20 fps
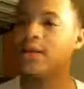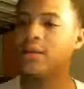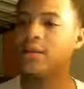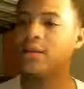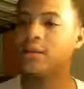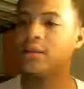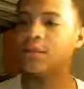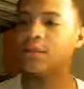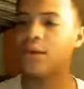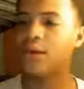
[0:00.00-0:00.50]
is
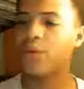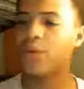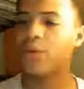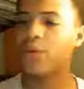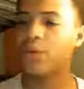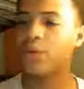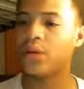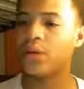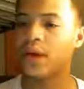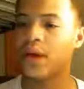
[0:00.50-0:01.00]
good when you're
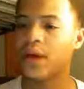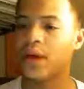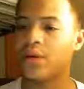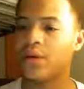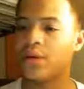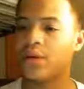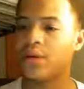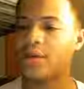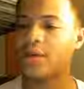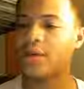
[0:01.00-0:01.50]
working out. It
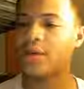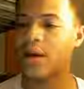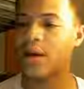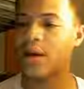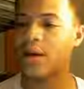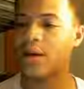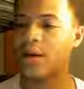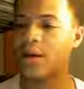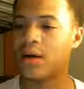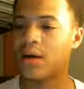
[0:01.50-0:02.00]
says
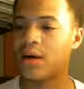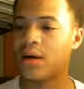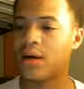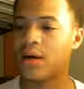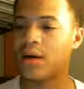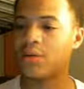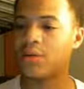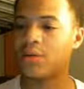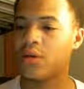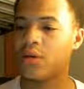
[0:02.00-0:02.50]
now
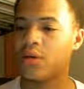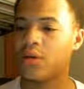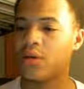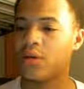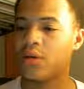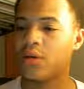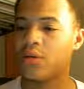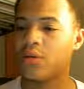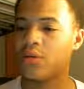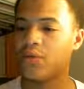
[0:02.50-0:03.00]

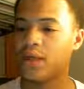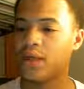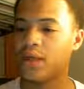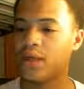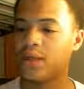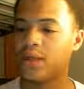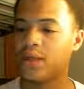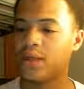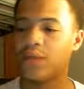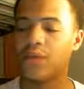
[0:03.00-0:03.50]

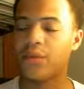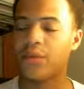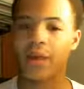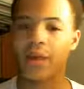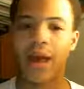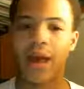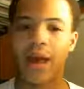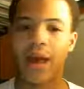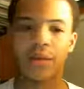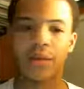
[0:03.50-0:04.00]
resellable
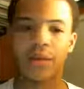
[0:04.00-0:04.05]
caps